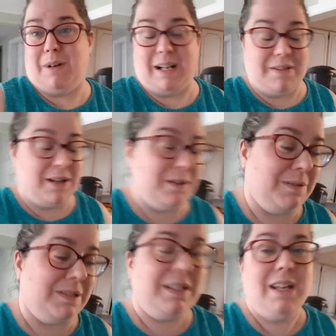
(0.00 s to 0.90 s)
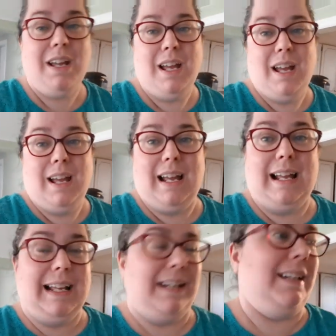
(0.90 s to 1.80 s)
one of those,
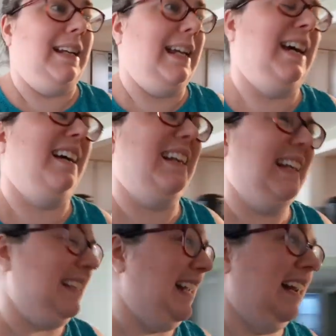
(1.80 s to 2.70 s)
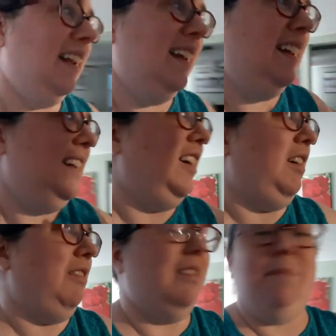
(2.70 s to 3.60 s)
and yeah, get that
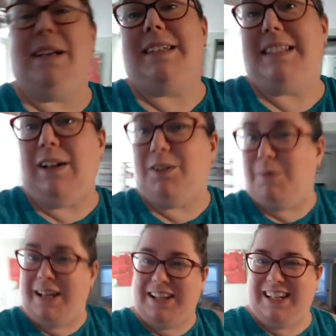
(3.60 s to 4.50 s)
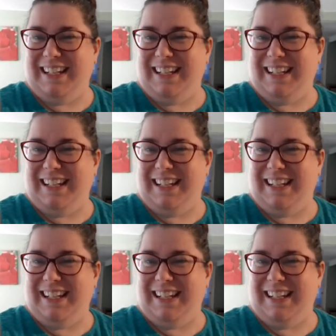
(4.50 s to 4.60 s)
awfulness dealt with.